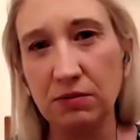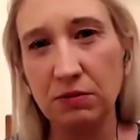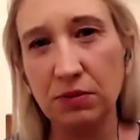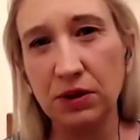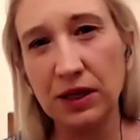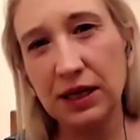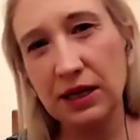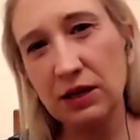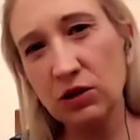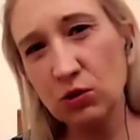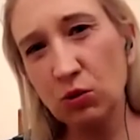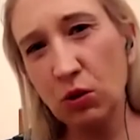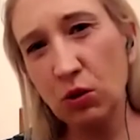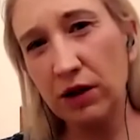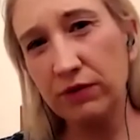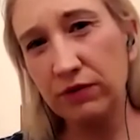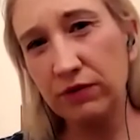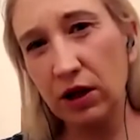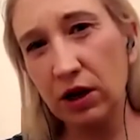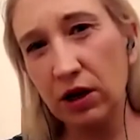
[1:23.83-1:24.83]
But here's what
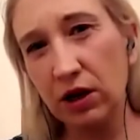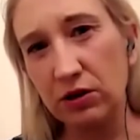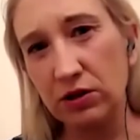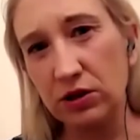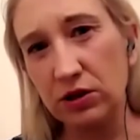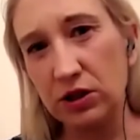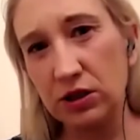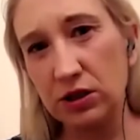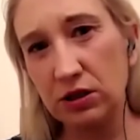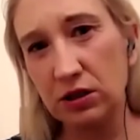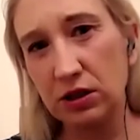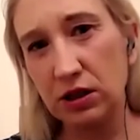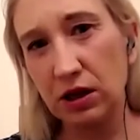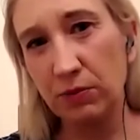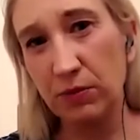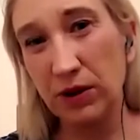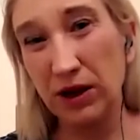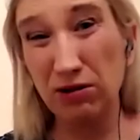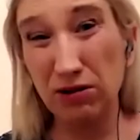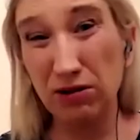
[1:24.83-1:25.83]
I've learned
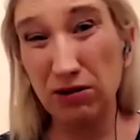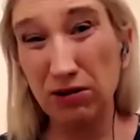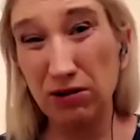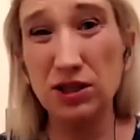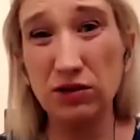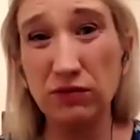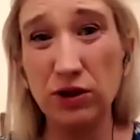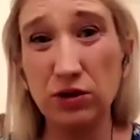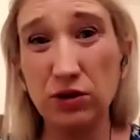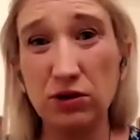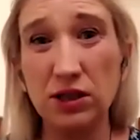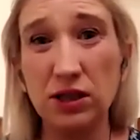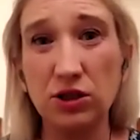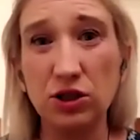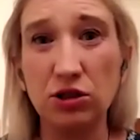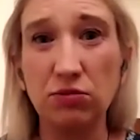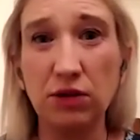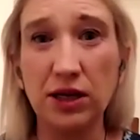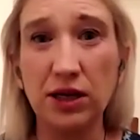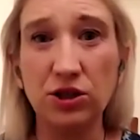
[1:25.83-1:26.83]
about interview
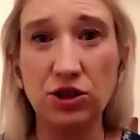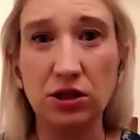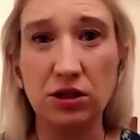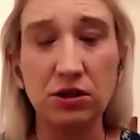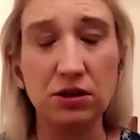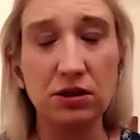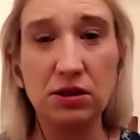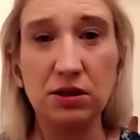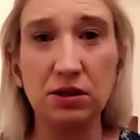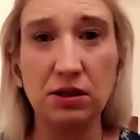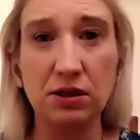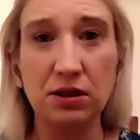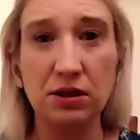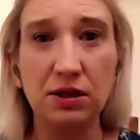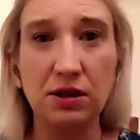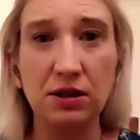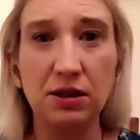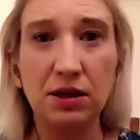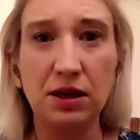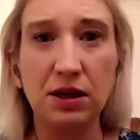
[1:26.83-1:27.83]
situations,
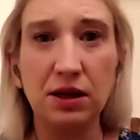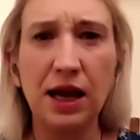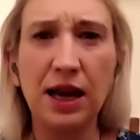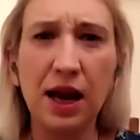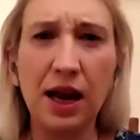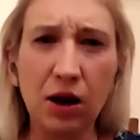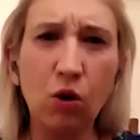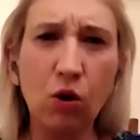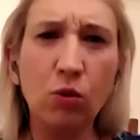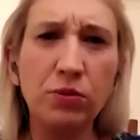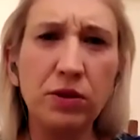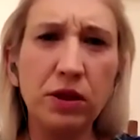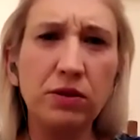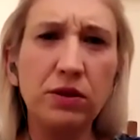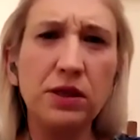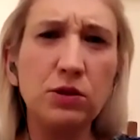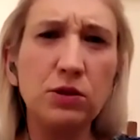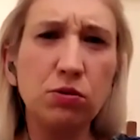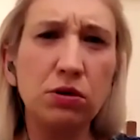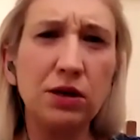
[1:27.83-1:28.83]
and I hope that
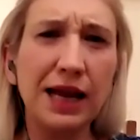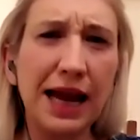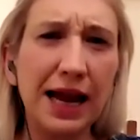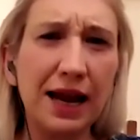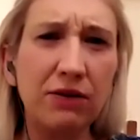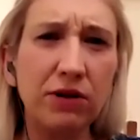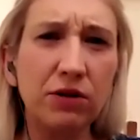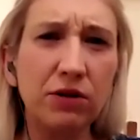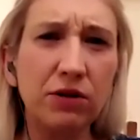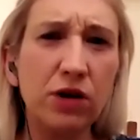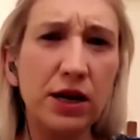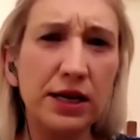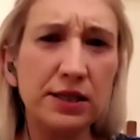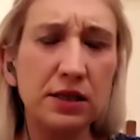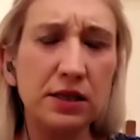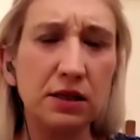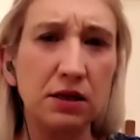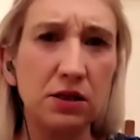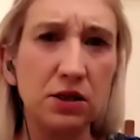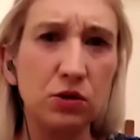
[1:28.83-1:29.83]
this will carry
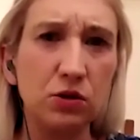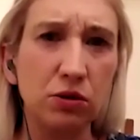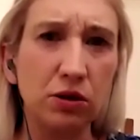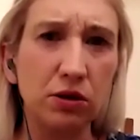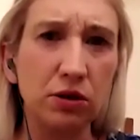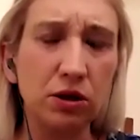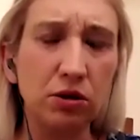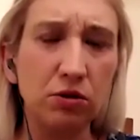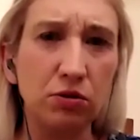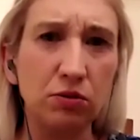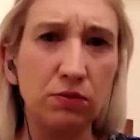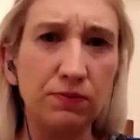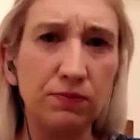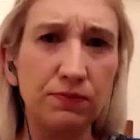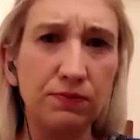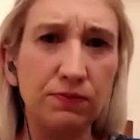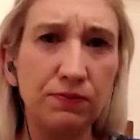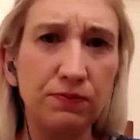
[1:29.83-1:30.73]
resonance with you,